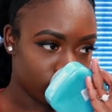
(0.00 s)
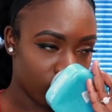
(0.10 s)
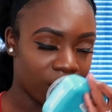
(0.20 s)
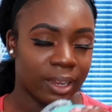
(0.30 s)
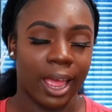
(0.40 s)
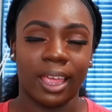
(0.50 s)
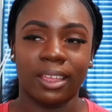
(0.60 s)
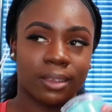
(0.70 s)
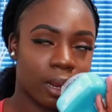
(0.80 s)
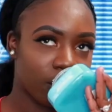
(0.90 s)
a light,
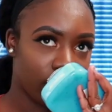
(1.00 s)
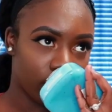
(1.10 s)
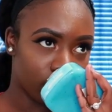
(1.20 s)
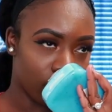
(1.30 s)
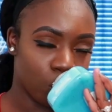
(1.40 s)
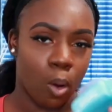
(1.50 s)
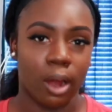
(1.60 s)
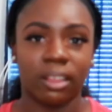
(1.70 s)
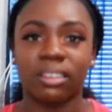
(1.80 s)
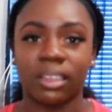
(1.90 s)
it's kind of like a
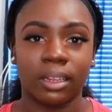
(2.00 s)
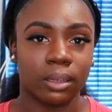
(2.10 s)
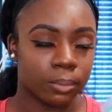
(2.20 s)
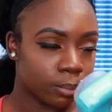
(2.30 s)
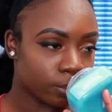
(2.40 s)
water scent.